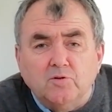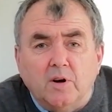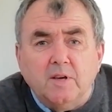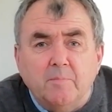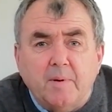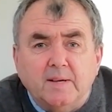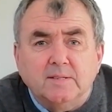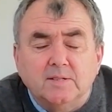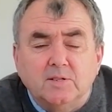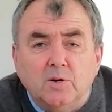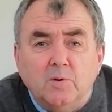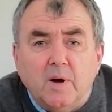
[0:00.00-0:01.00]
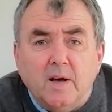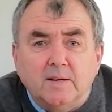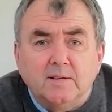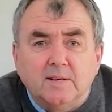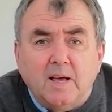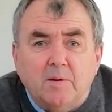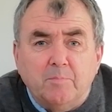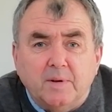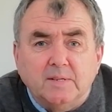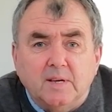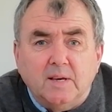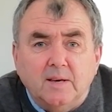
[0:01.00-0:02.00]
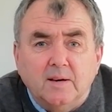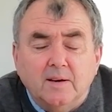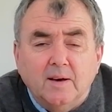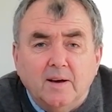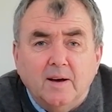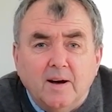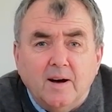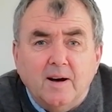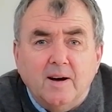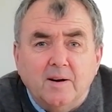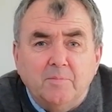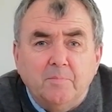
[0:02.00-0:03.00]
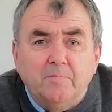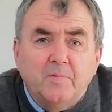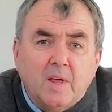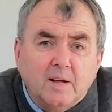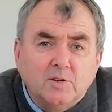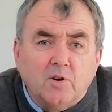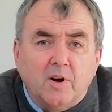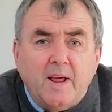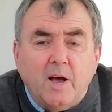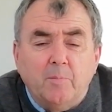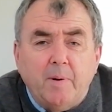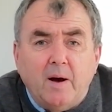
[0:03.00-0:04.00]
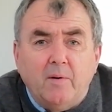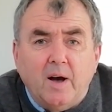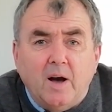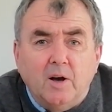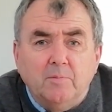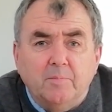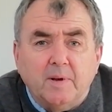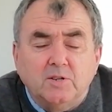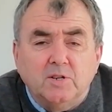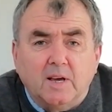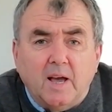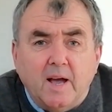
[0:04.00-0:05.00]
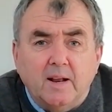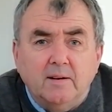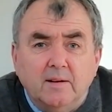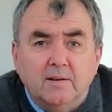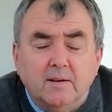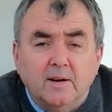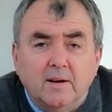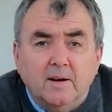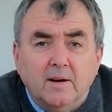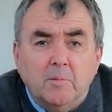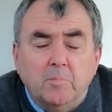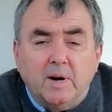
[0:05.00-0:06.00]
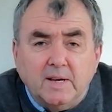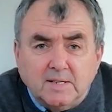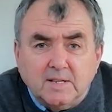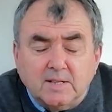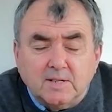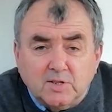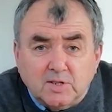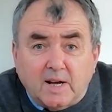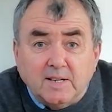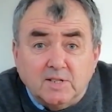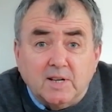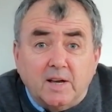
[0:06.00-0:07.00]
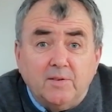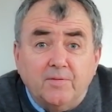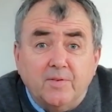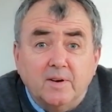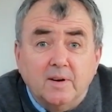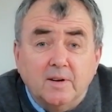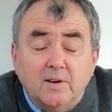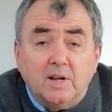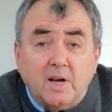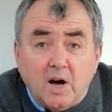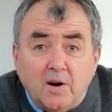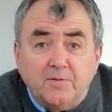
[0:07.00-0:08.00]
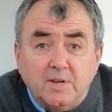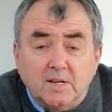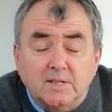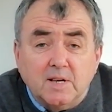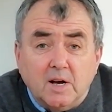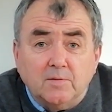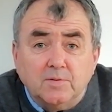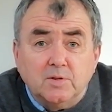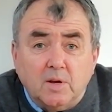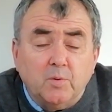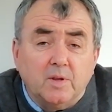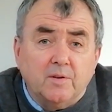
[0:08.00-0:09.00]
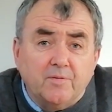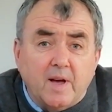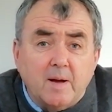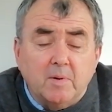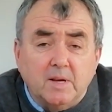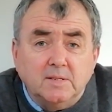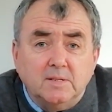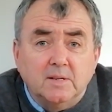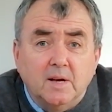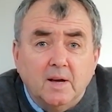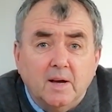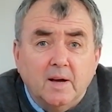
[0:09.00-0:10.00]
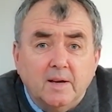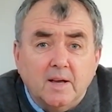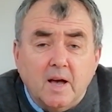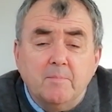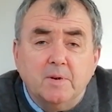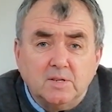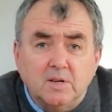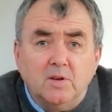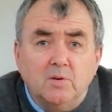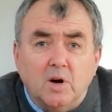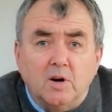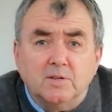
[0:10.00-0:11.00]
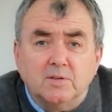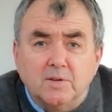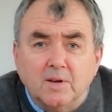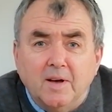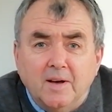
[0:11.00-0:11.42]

your best to keep busy. Try and help out at home best you can. Please stay safe. Look after yourselves with your families. Yeah, I'm missing you guys